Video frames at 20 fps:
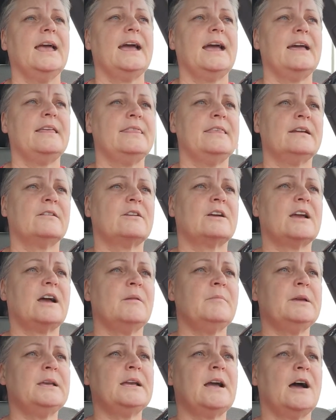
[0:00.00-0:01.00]
and they're
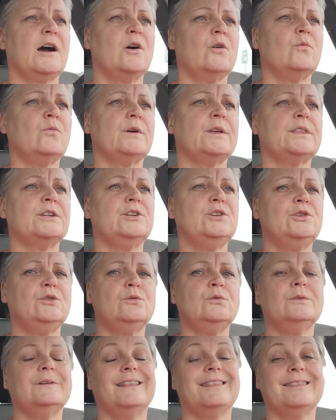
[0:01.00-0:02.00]
coming out with
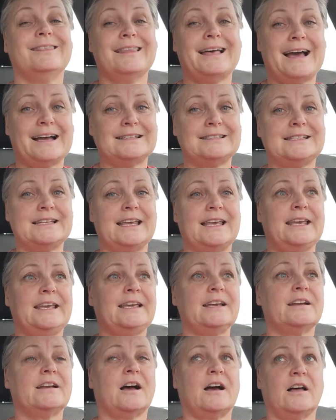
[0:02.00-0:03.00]
new
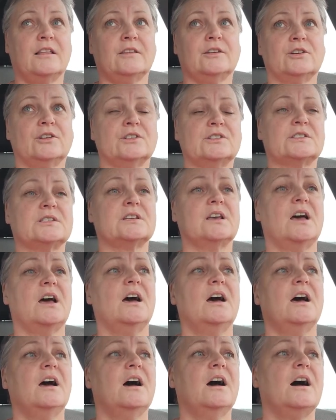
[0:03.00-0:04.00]
latte colors.
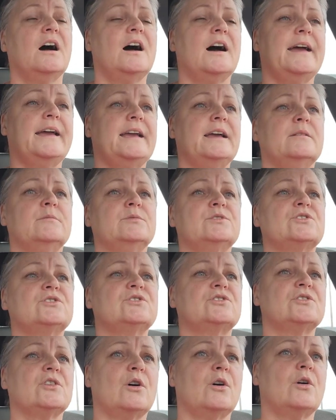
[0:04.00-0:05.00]
I am
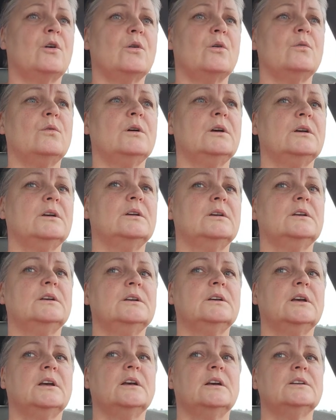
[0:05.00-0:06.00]
so
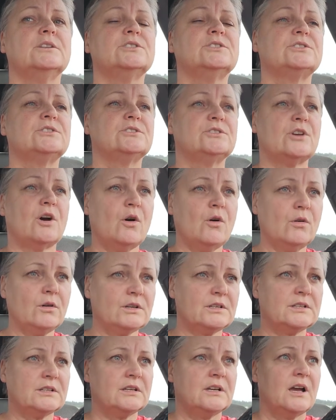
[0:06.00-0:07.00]

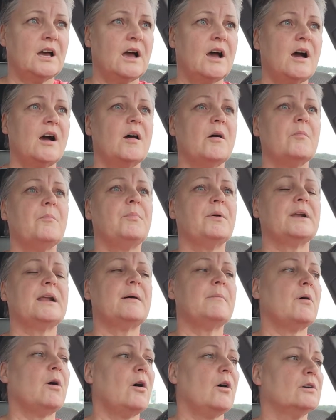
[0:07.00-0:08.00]
stoked, but
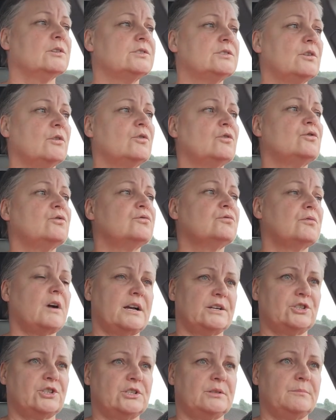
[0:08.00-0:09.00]
I'm also
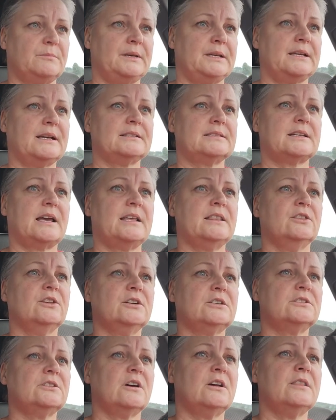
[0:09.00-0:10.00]
crushed because I
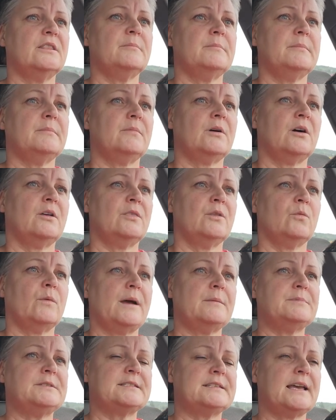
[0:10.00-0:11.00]
looked on the, on the
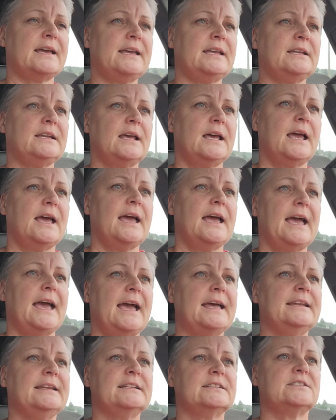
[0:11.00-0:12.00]
website
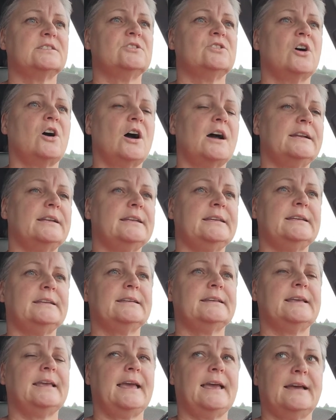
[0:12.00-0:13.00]
and it's not
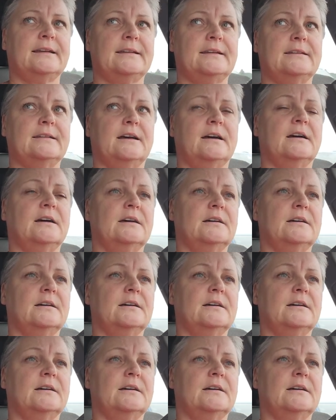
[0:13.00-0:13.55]
in Canada